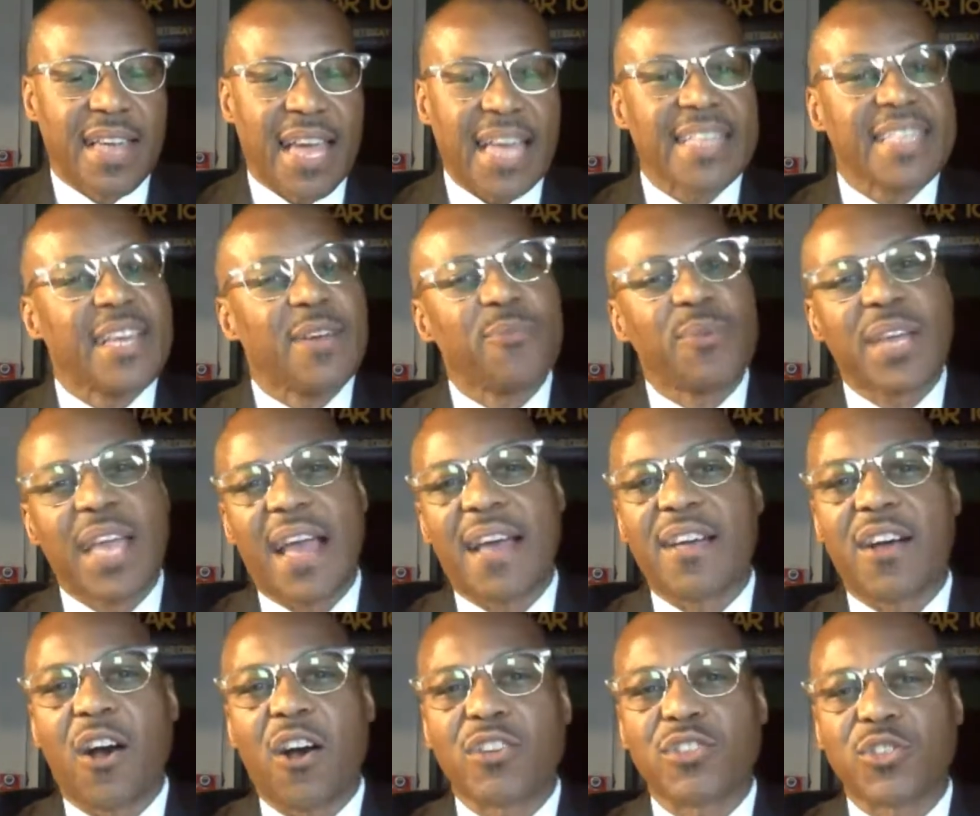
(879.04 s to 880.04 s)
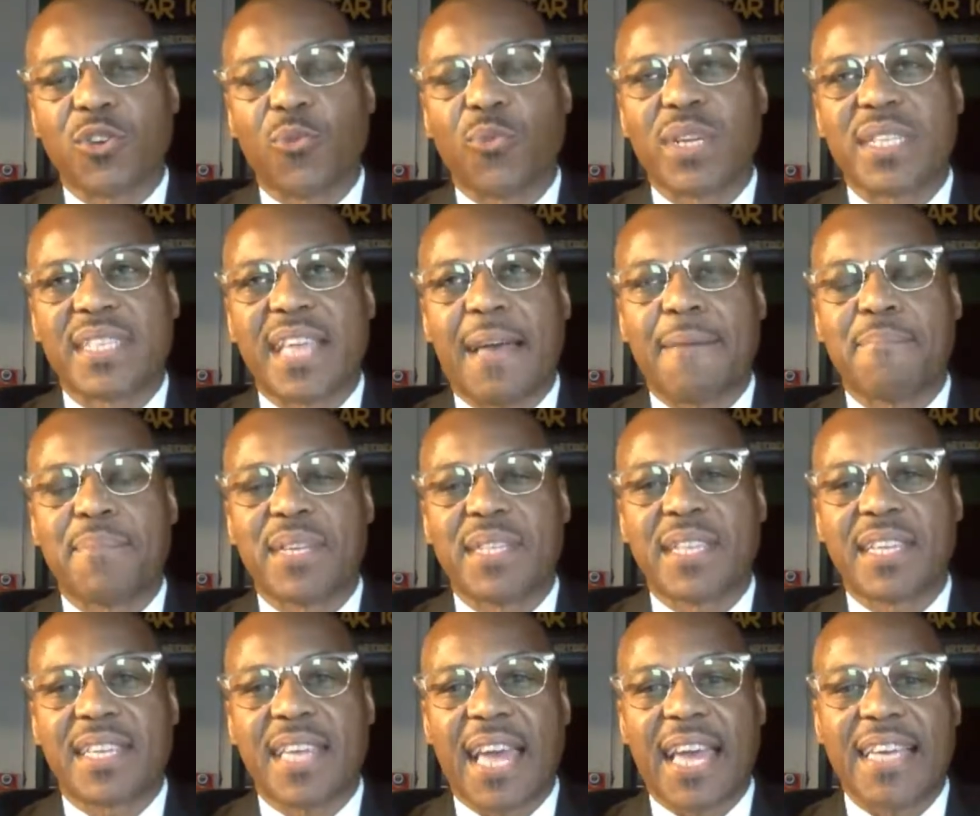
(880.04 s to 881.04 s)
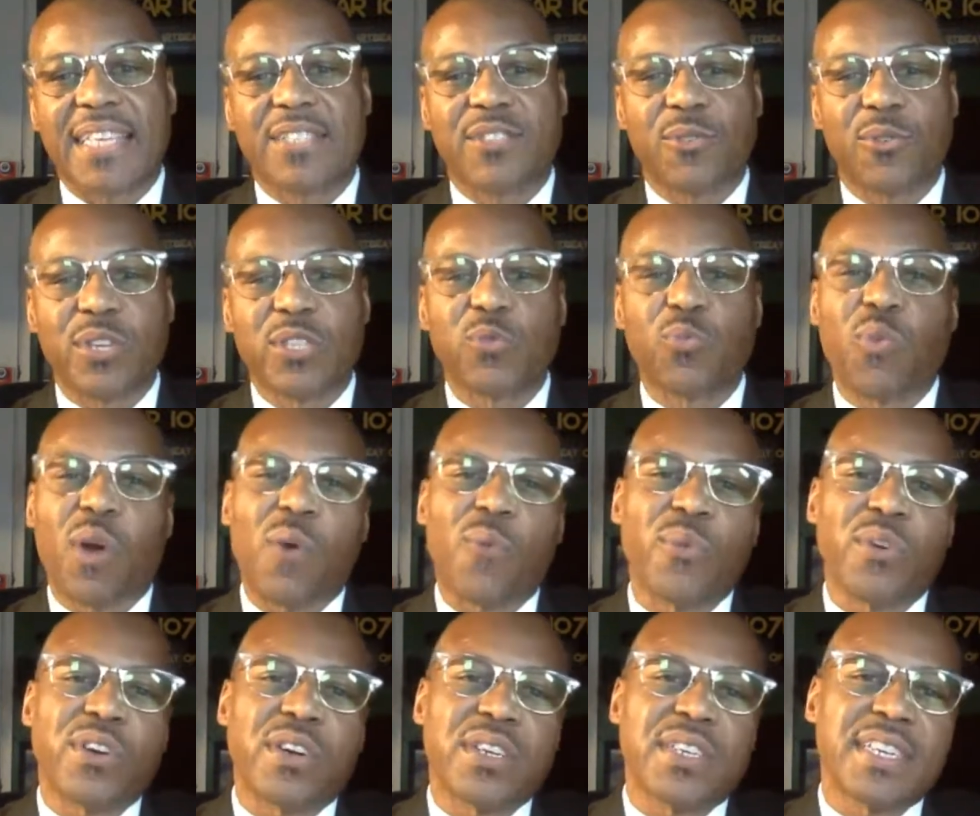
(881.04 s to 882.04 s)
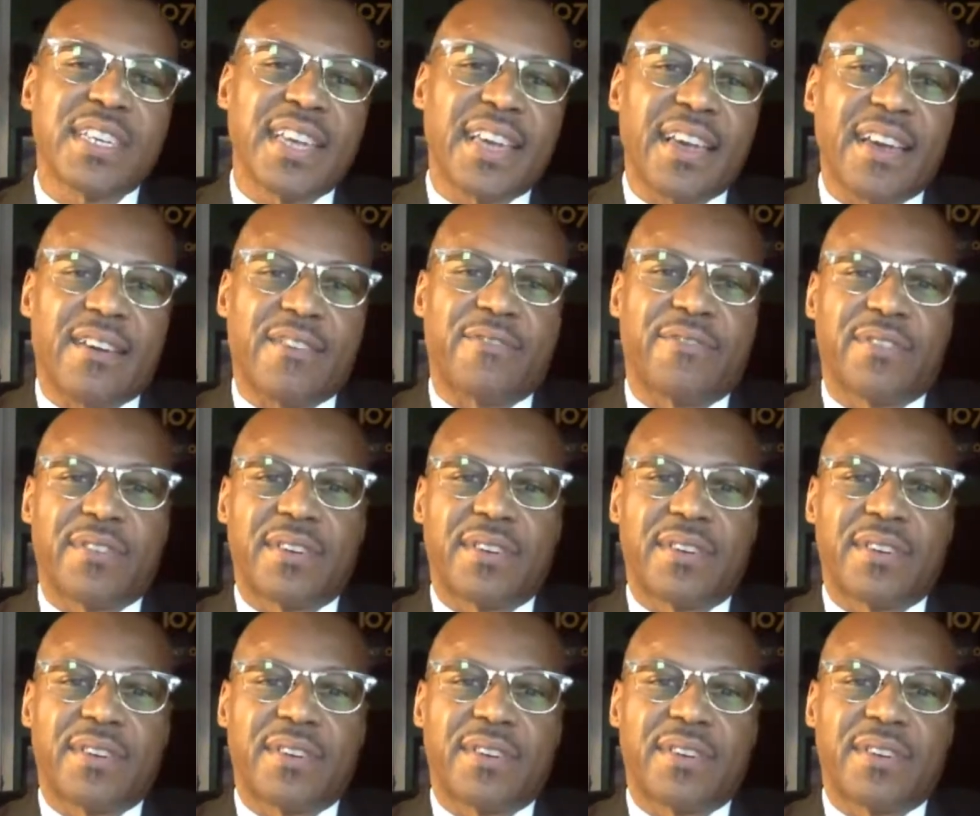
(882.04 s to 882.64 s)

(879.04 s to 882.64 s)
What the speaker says: And then we have also, with that being the case, it's what we're going to give.